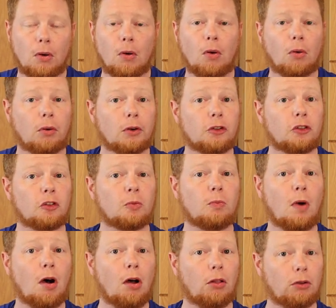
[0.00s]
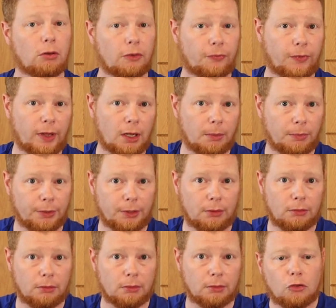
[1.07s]
or a smaller
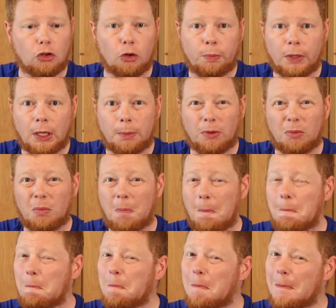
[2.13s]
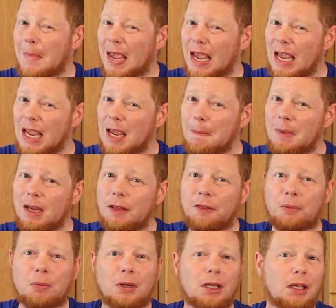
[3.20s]
family, 2 people, maybe
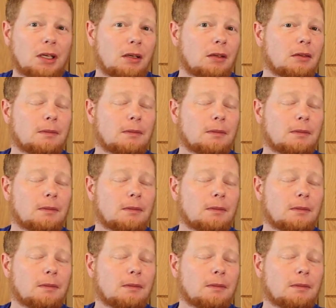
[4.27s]
3,